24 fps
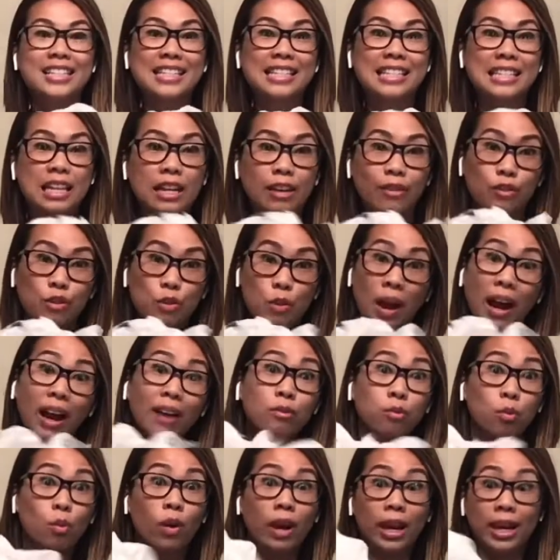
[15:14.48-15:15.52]
And if
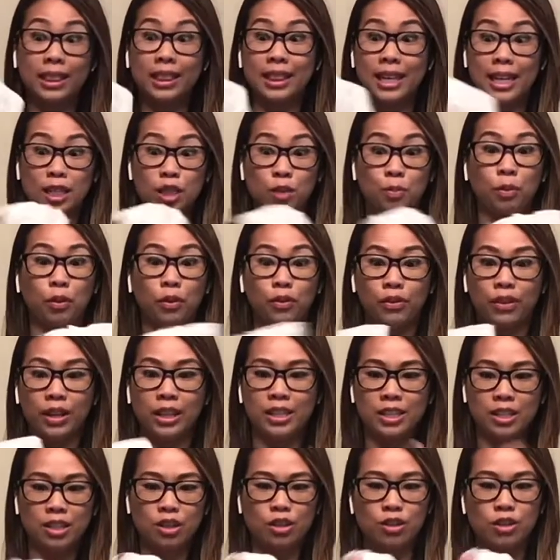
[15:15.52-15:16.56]
you have white, that's
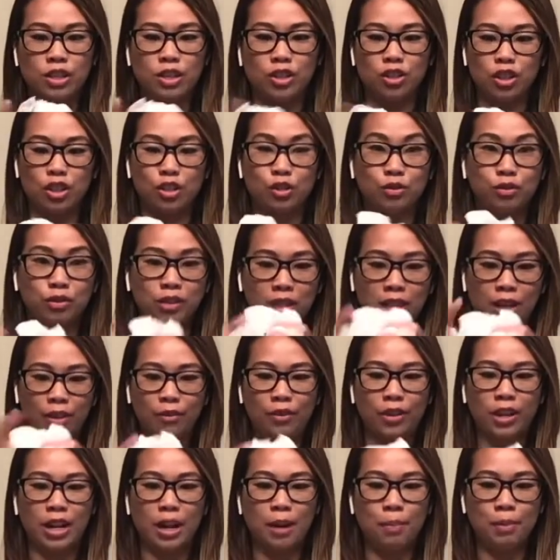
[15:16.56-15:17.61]
perfect. You can just
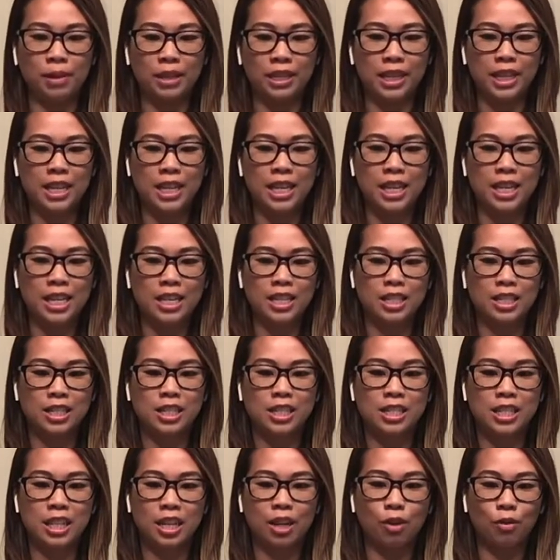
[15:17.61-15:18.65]
fluff it up and
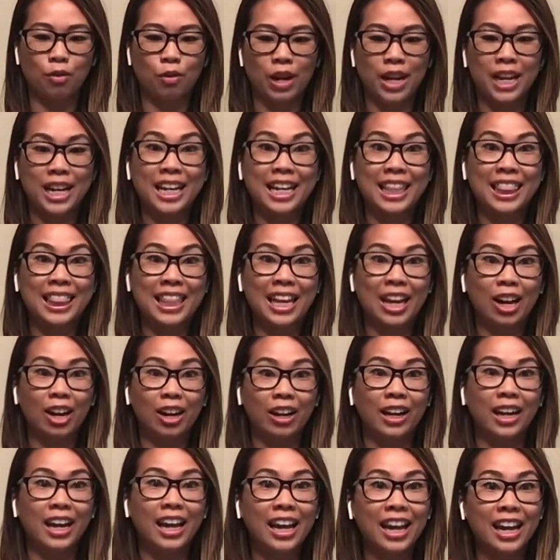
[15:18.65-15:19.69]
stick it right in
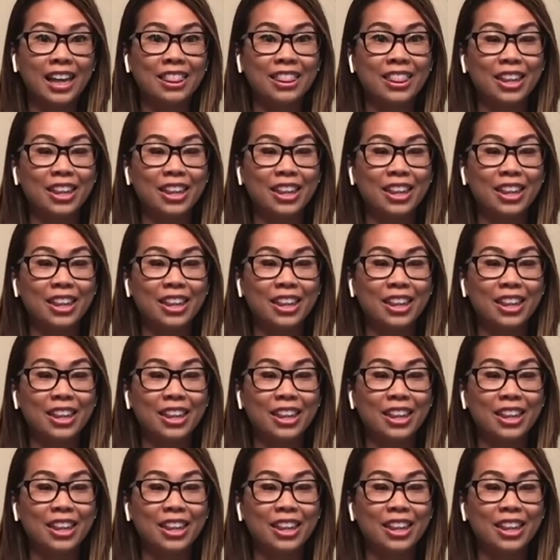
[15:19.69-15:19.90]
there.